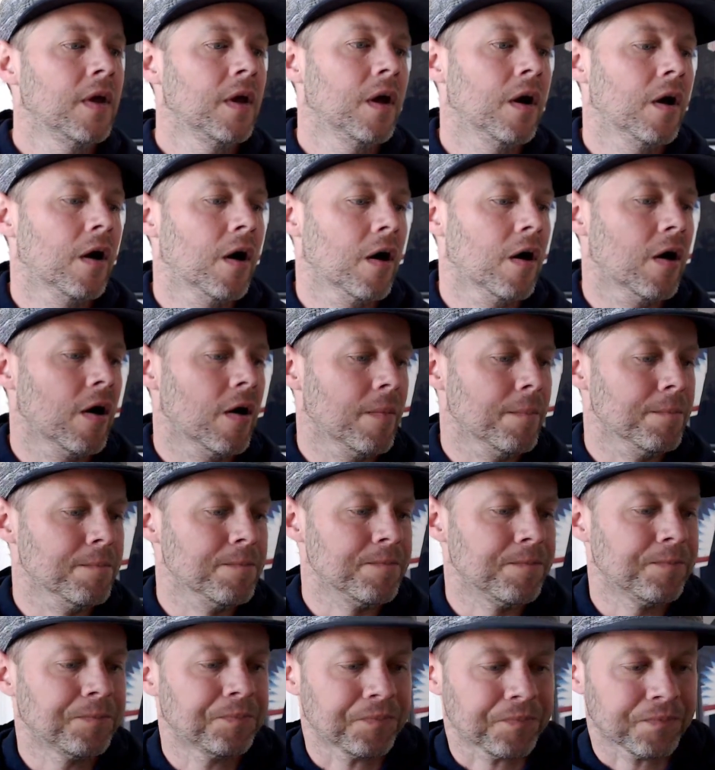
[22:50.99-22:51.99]

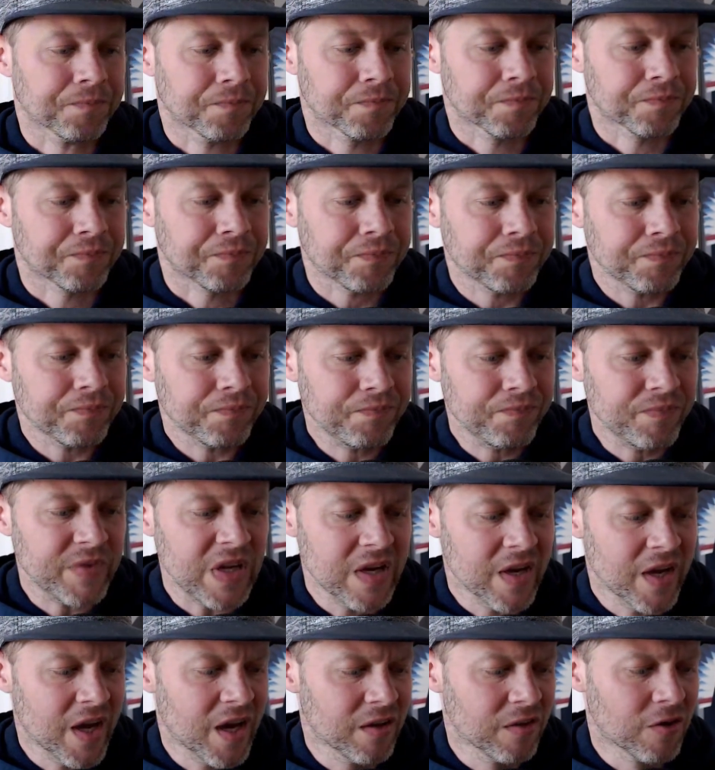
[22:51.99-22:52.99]

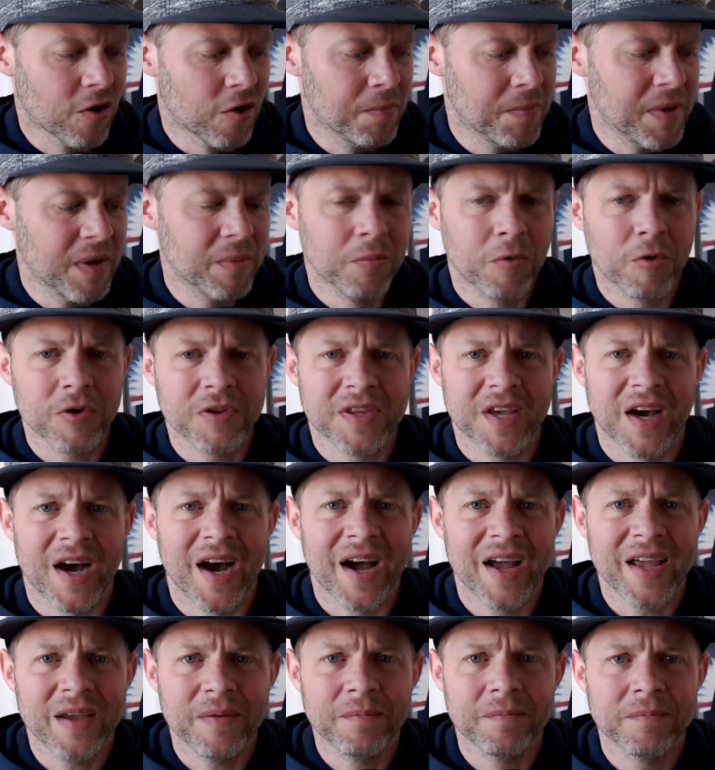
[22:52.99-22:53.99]
Got a little bit more
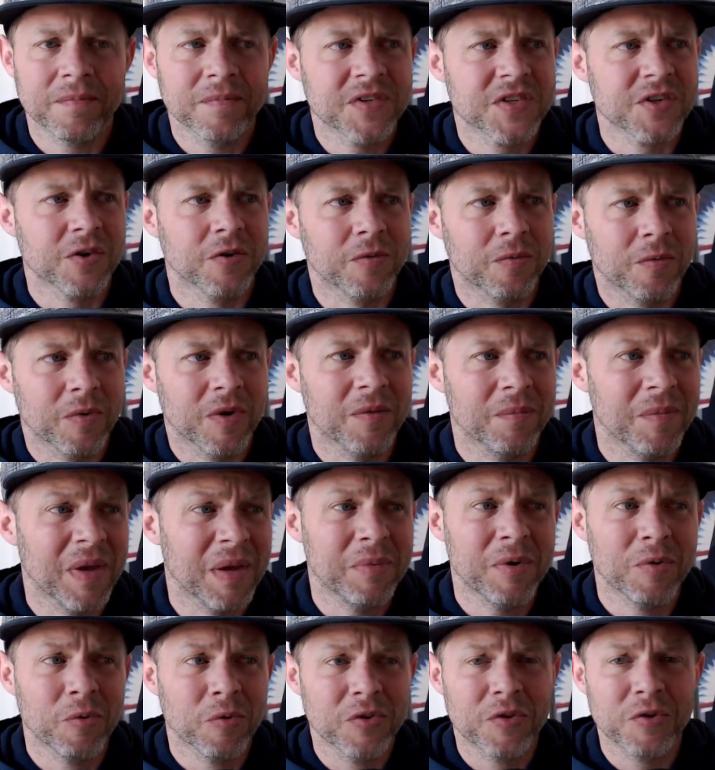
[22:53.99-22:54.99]
time, so
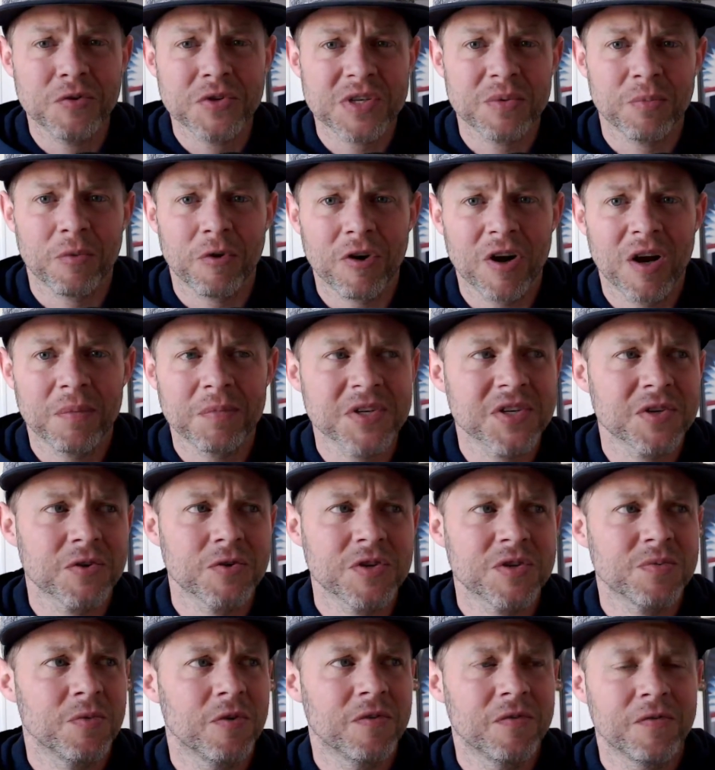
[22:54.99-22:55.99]
maybe we'll do some more
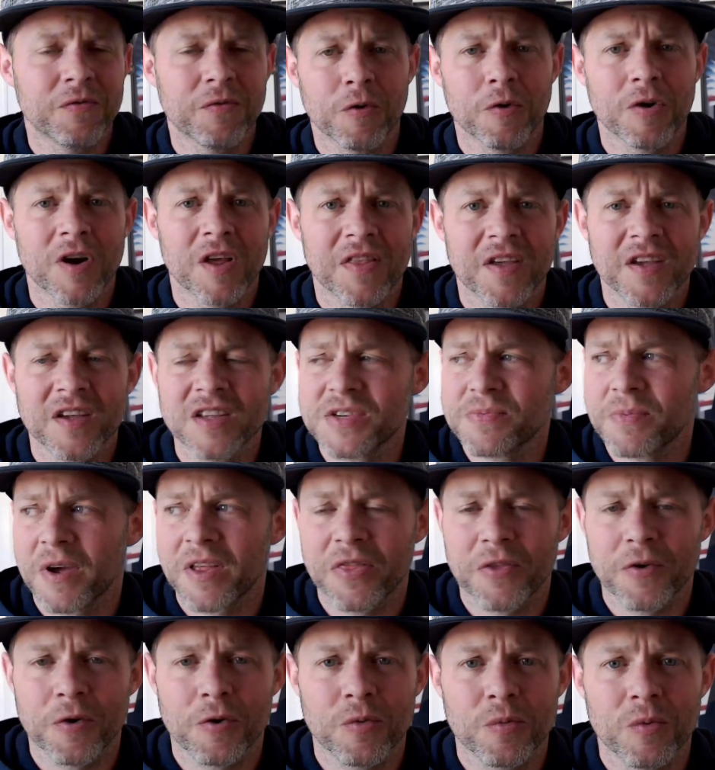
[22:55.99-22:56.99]
episodes moving forward. I think it's my
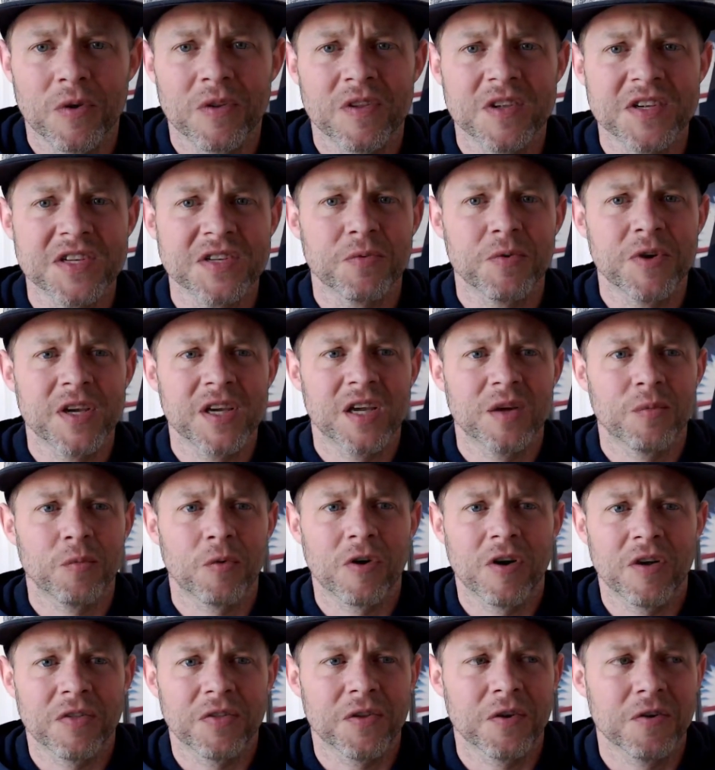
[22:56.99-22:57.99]
third one this week, and
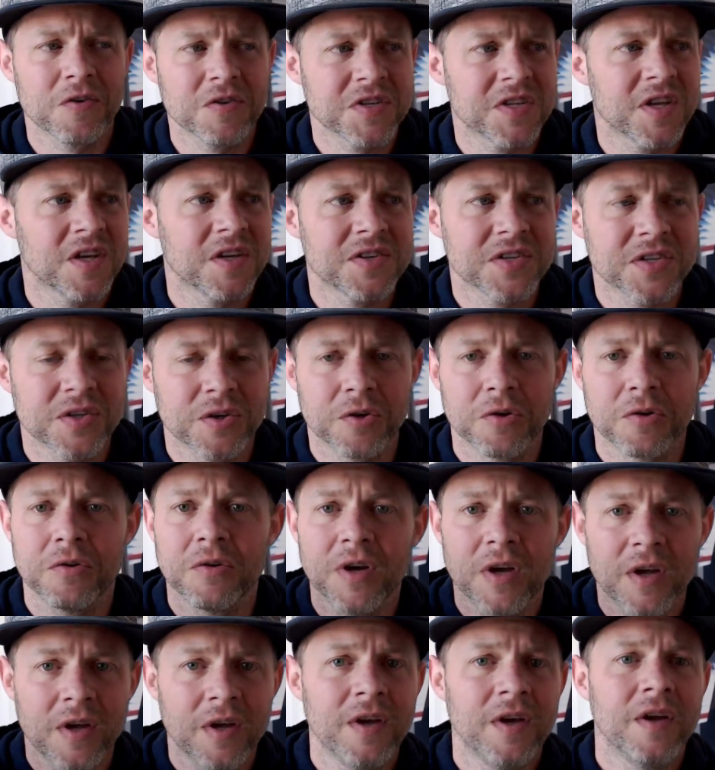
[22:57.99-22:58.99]
we're on Thursday, so
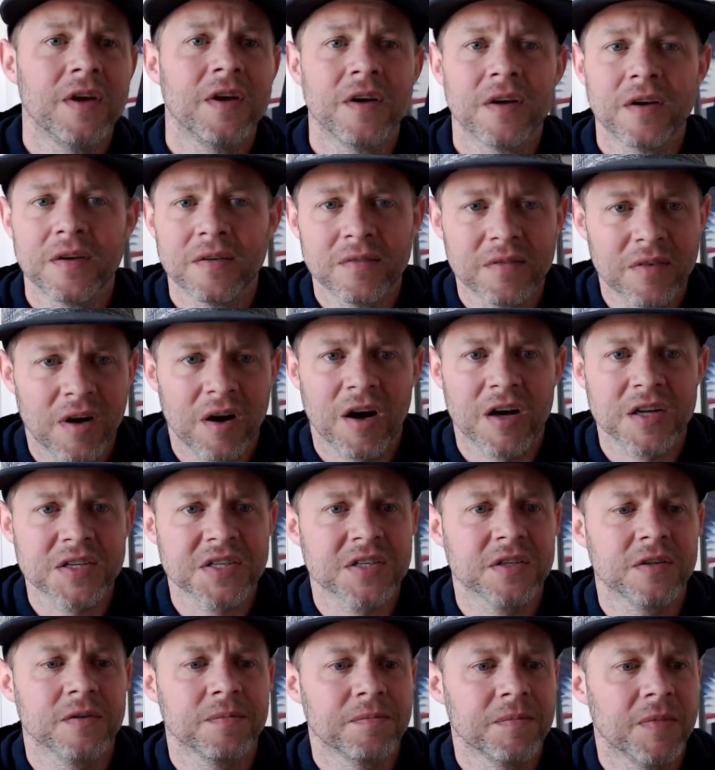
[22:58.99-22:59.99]

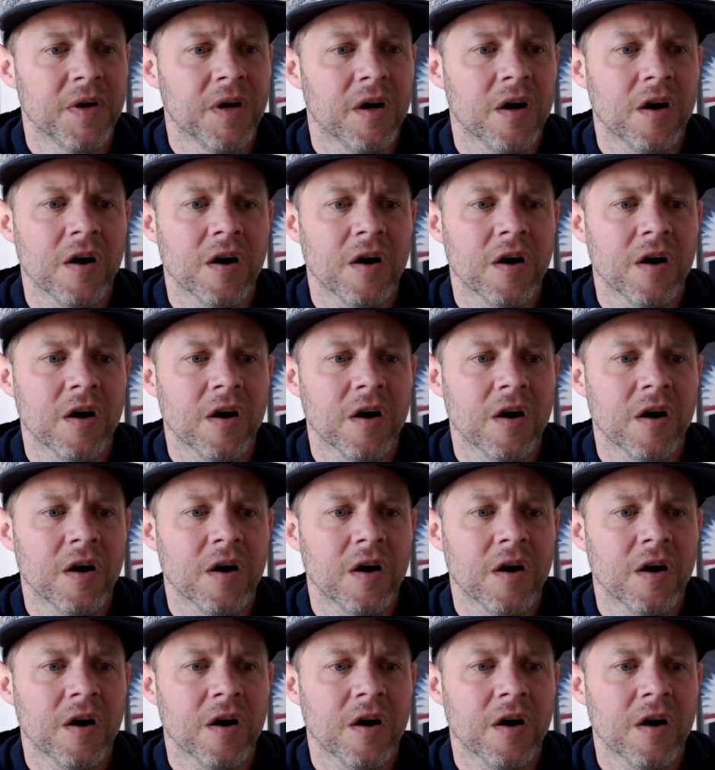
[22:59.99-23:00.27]
awesome.